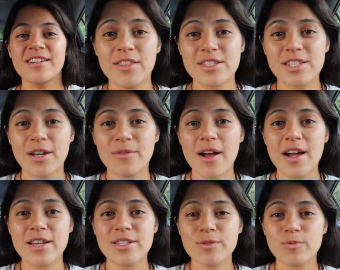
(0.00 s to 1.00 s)
The
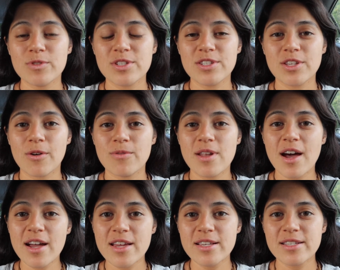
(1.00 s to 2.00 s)
sunrise was so
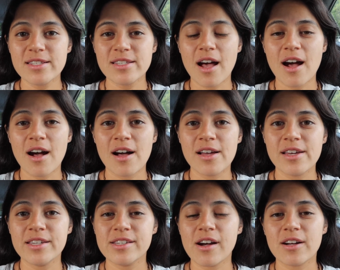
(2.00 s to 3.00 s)
nice.
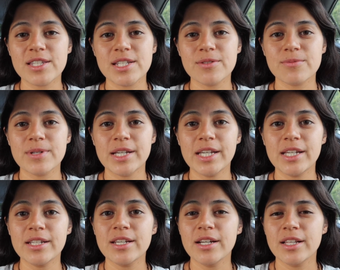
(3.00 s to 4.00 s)
I got to
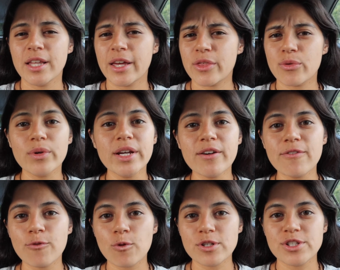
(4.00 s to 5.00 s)
read like three or
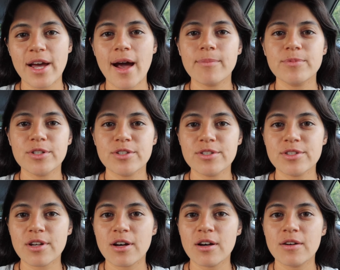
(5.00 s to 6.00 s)
four chapters
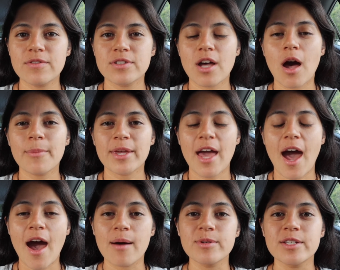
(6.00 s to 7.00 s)
of Atomic
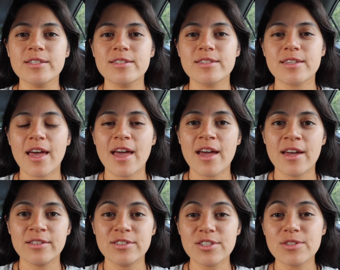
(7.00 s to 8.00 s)
Habits
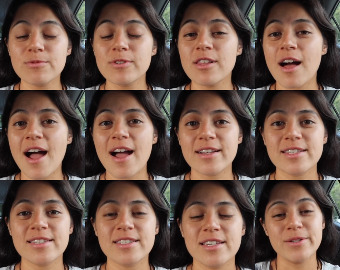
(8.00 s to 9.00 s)
and just relax.